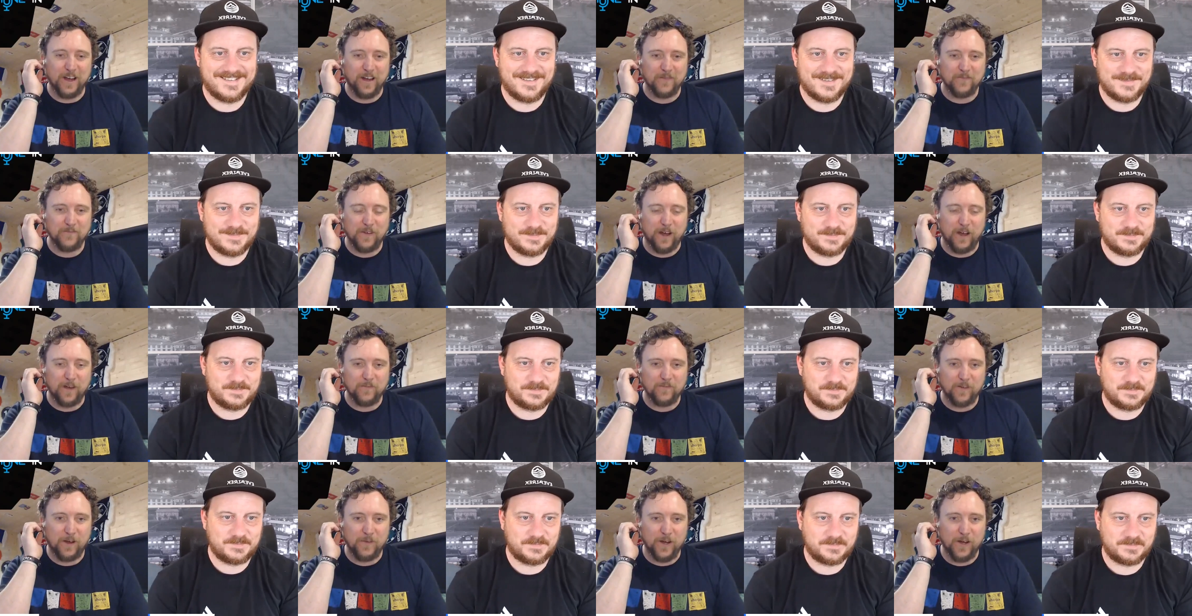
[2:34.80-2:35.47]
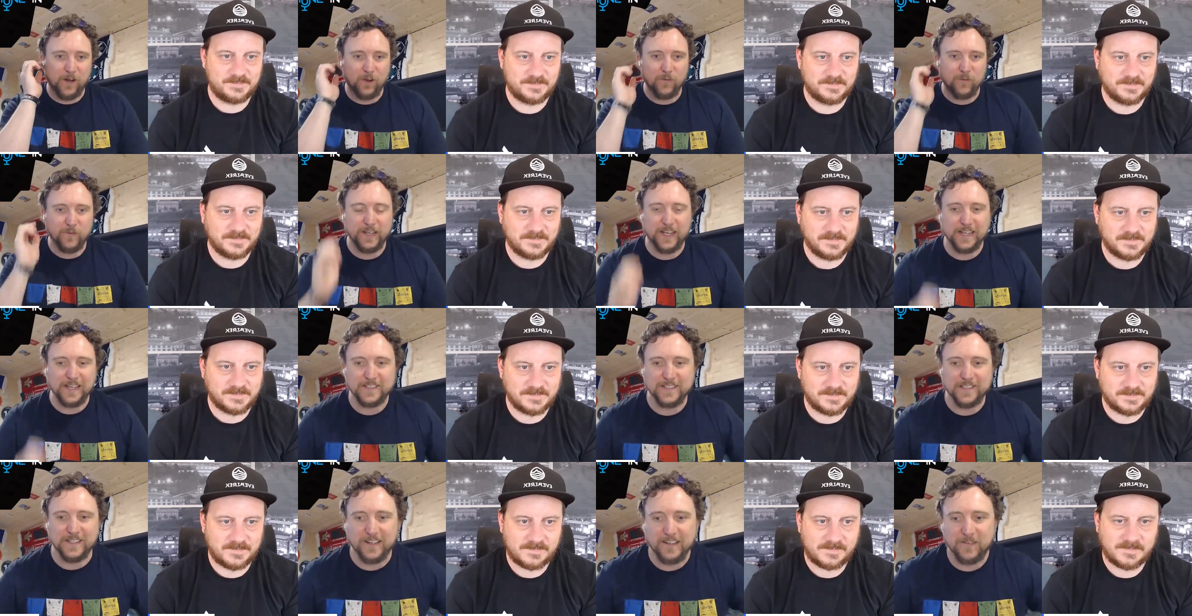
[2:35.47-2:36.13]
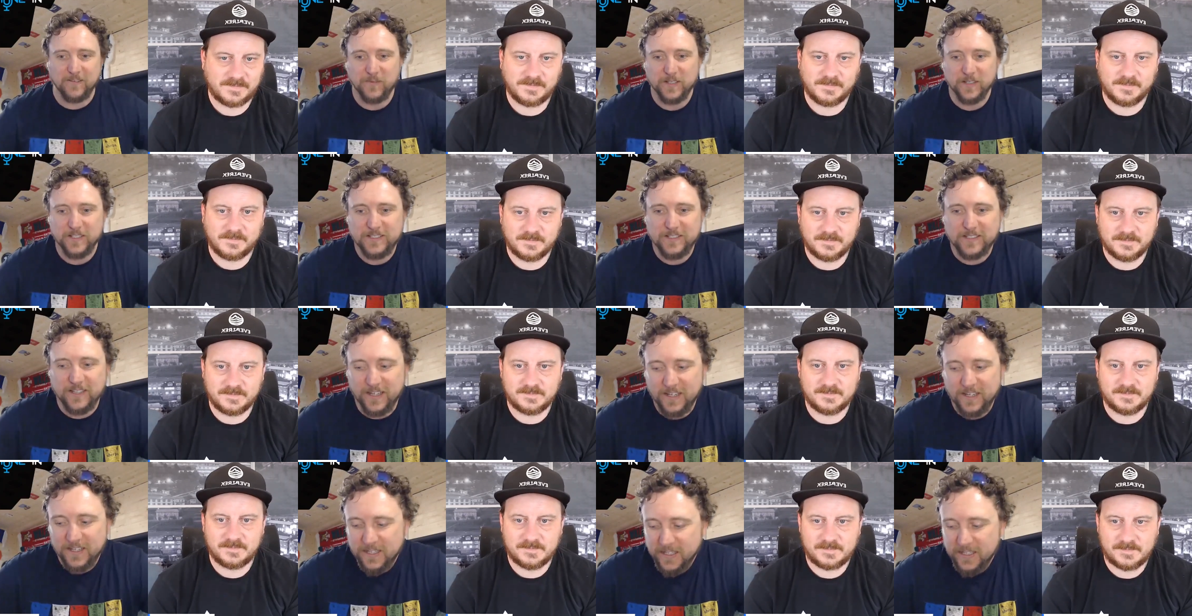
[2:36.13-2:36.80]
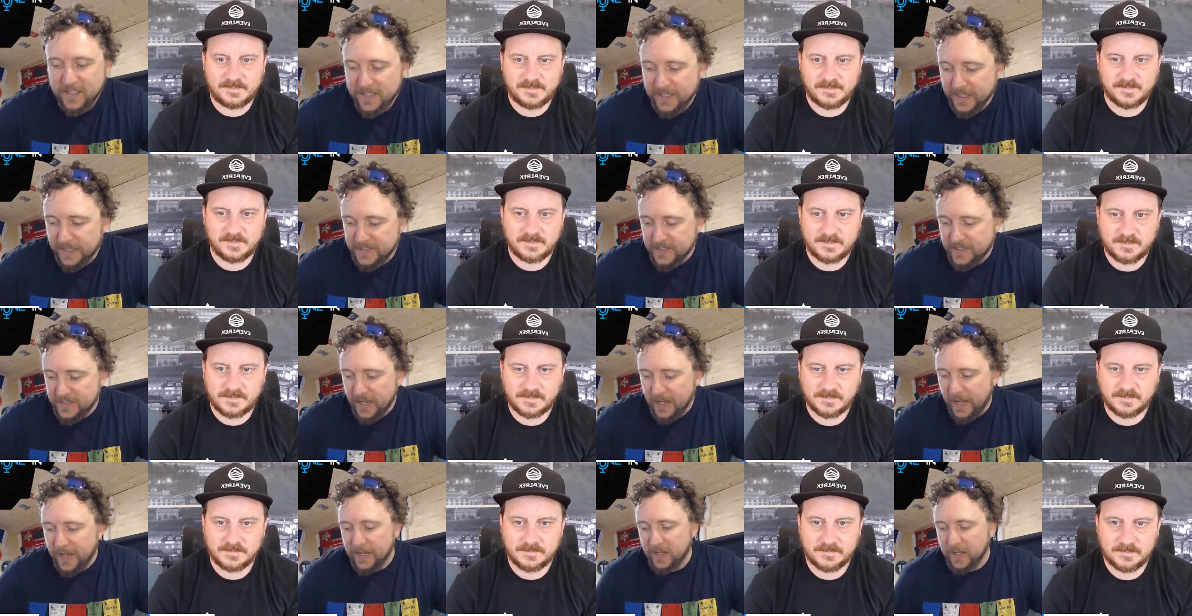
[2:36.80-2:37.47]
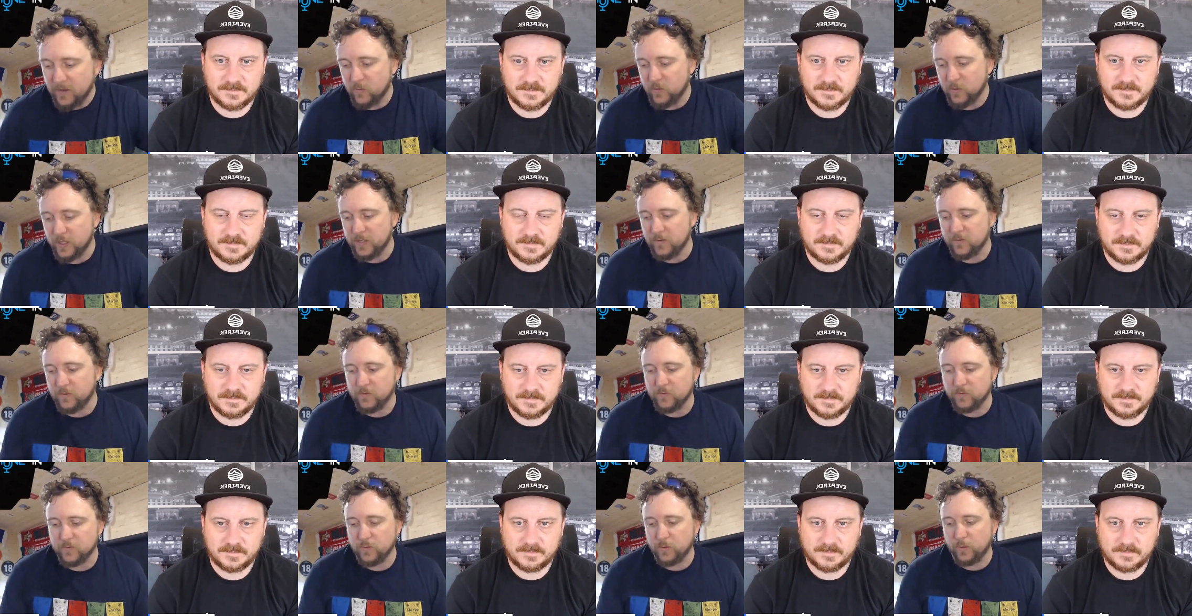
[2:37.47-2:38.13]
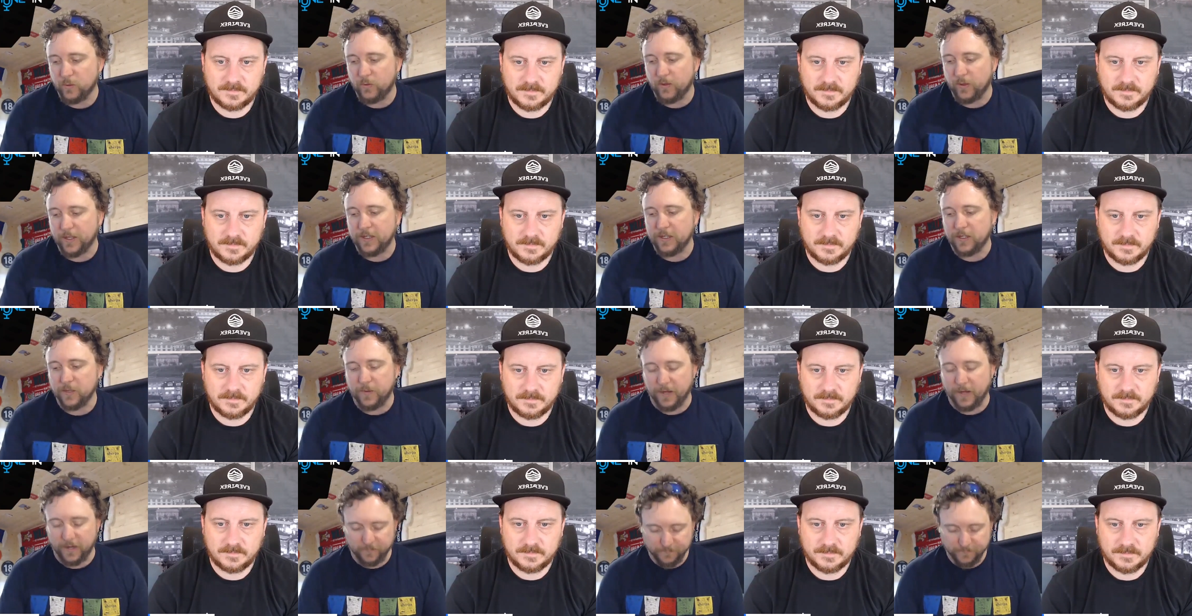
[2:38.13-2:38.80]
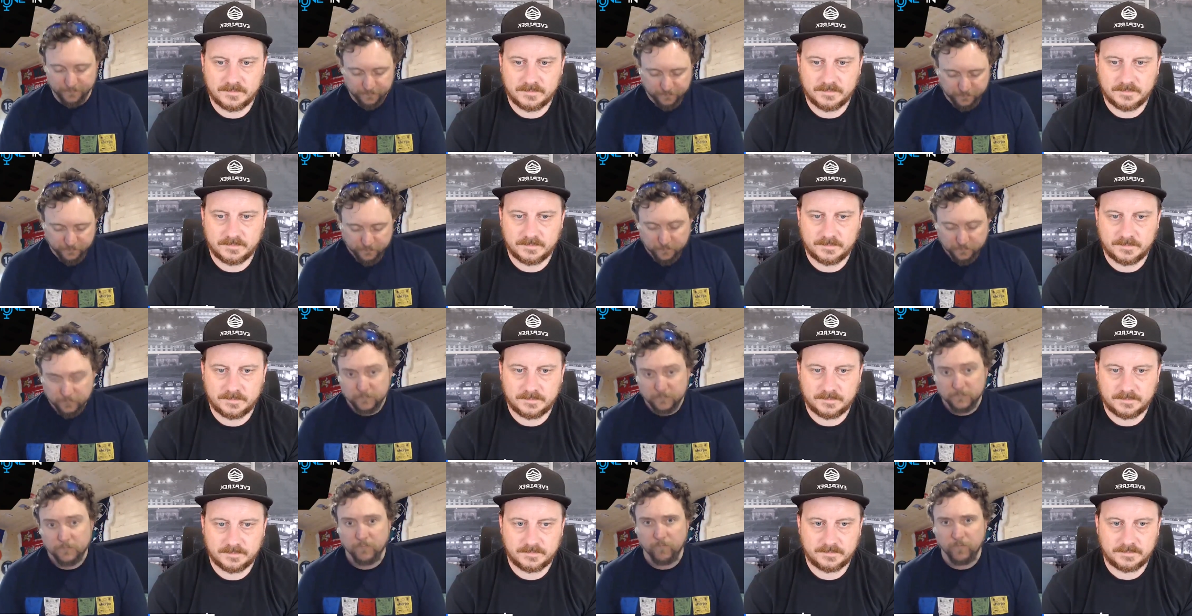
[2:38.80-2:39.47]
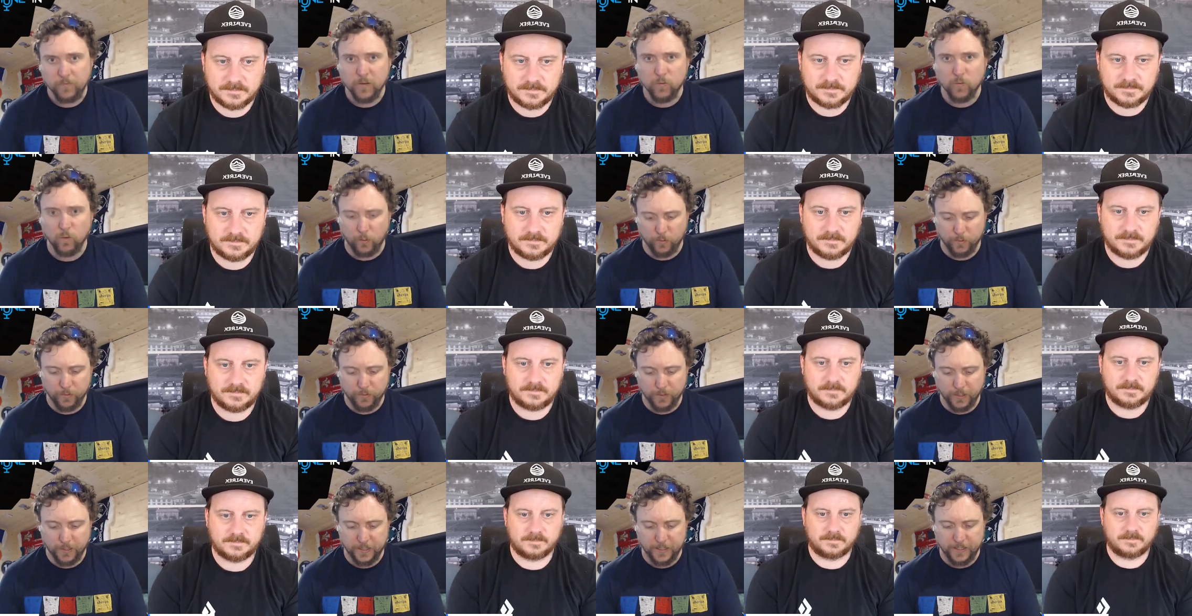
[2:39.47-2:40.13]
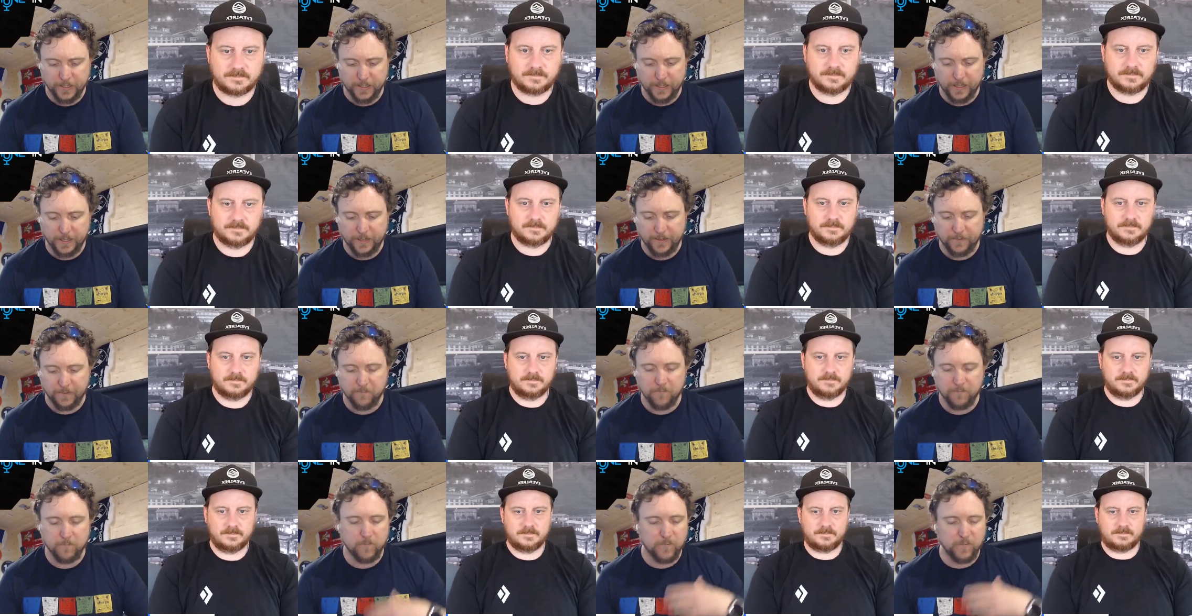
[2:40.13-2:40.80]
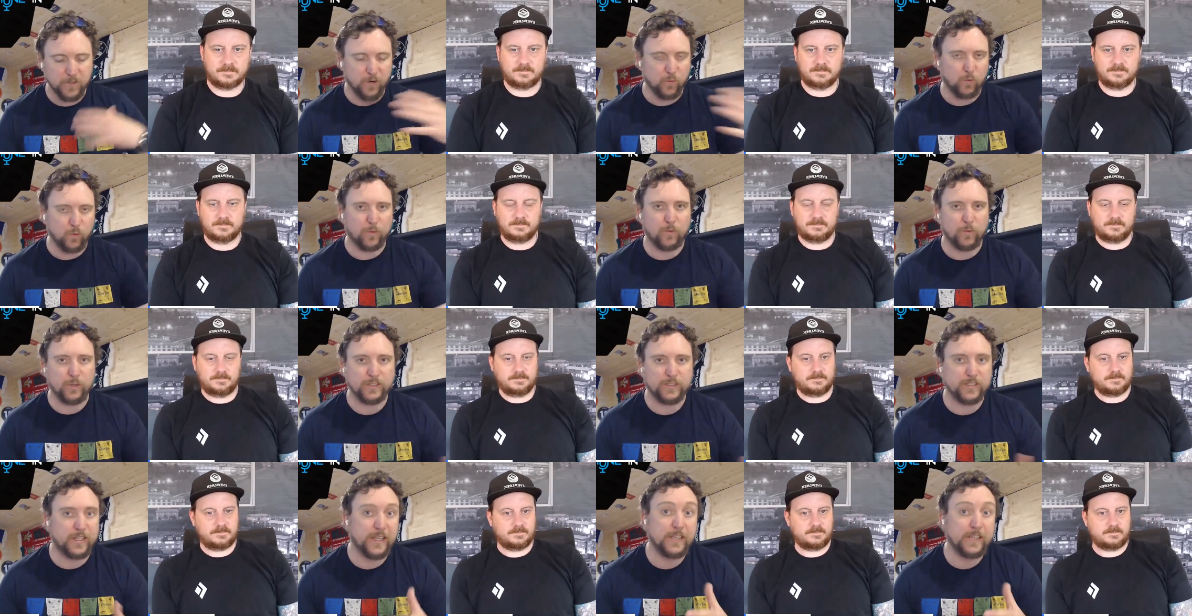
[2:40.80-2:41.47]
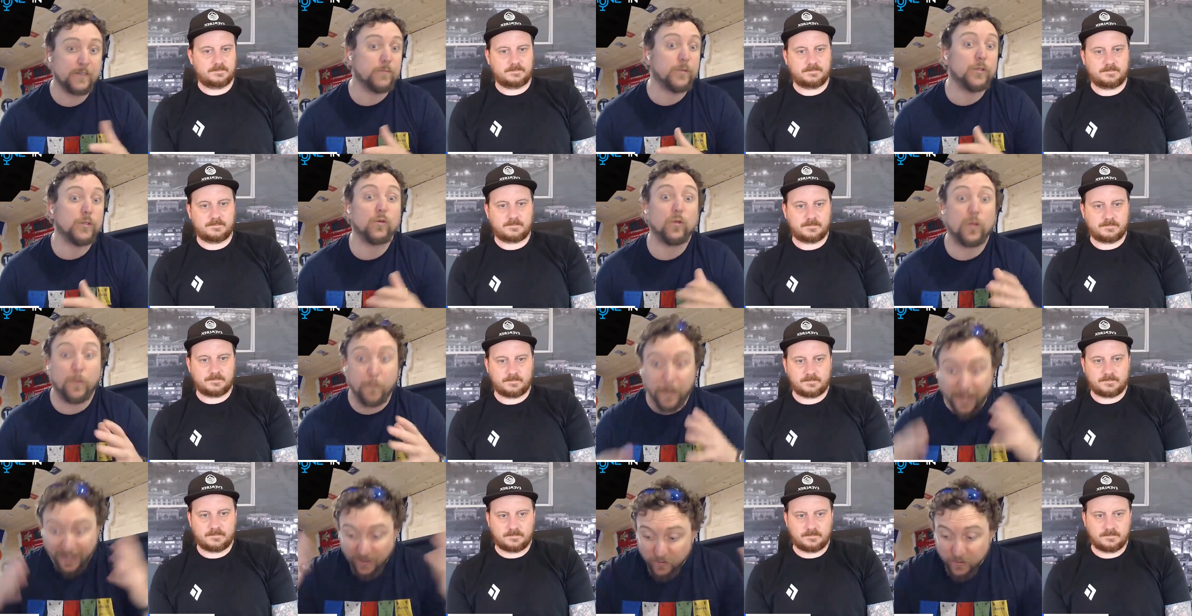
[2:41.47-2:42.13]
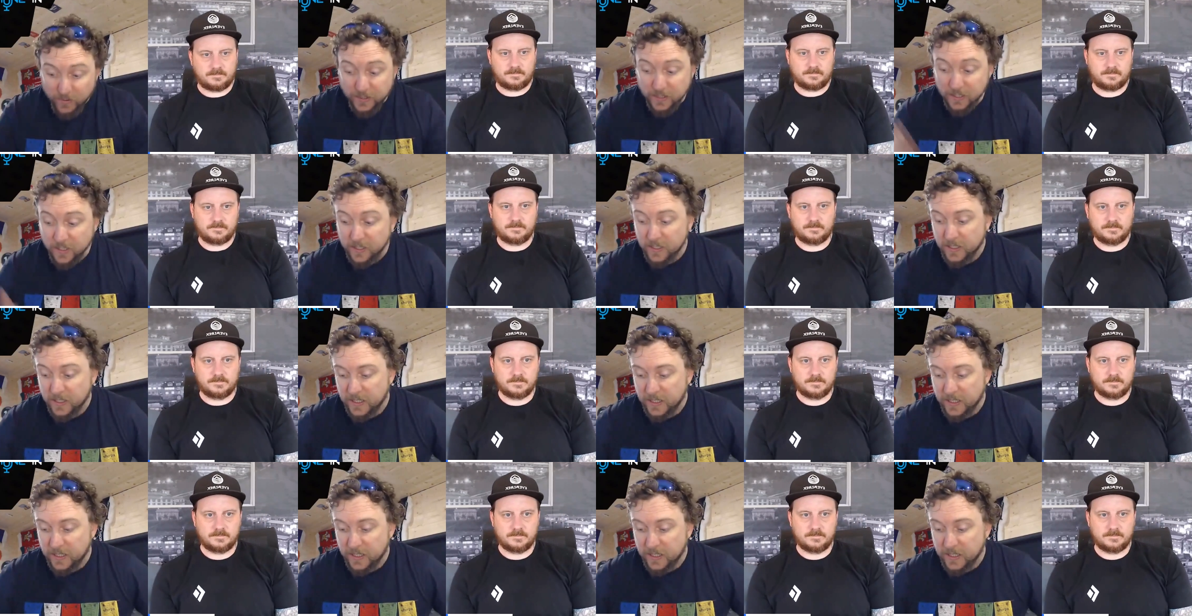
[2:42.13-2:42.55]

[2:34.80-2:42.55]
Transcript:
Speaker 1: no, I'm I'm I'm at home again today, but uh, yeah, today we we were thinking about what we were gonna, um, you know, what what today could be all about,